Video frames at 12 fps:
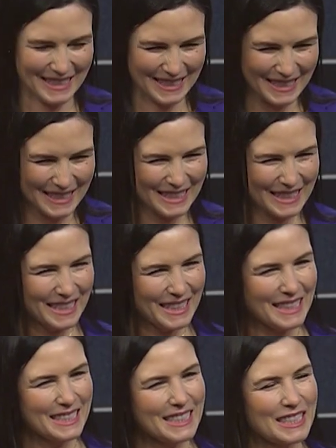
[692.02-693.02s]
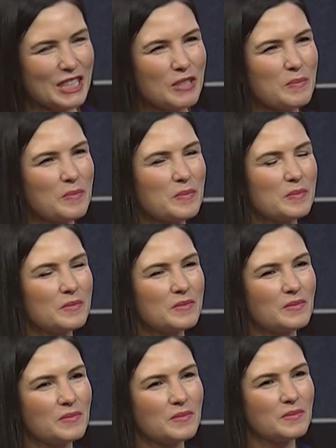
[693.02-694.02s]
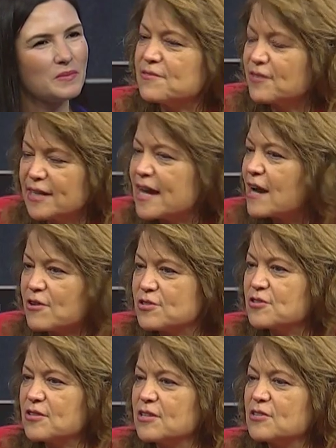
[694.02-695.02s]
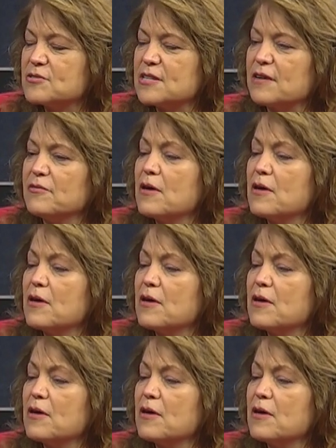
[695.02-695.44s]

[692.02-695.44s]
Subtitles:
So, you know, it is a very different character than yourself.